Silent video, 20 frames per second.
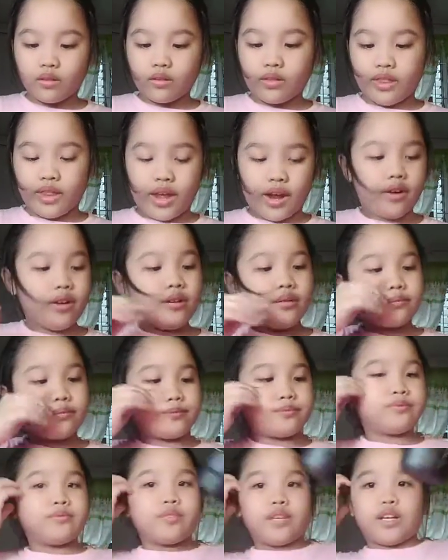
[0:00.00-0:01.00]
There.
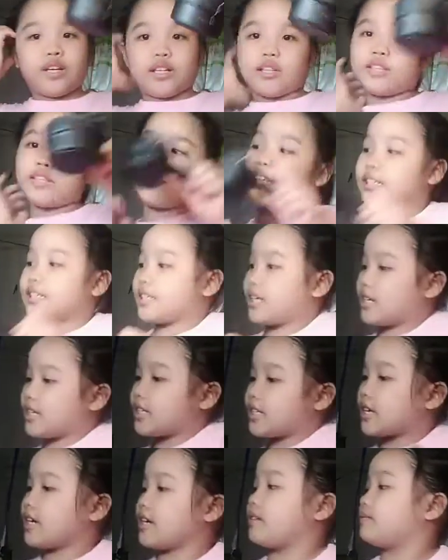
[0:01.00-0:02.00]
Let's set
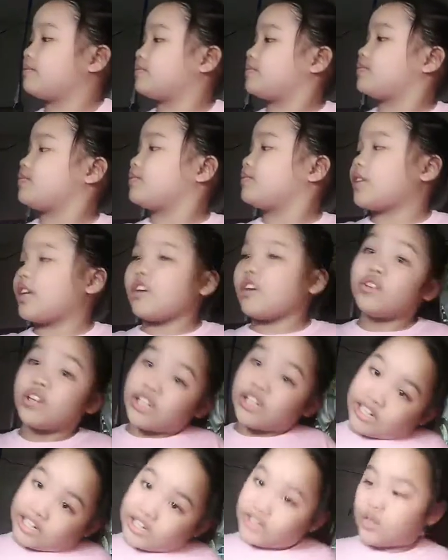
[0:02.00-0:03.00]
aside if you
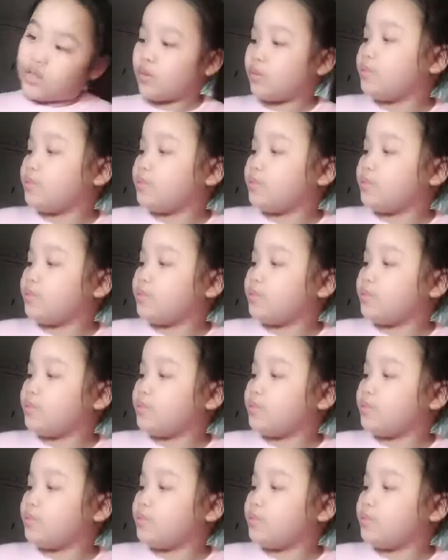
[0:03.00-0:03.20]
need it.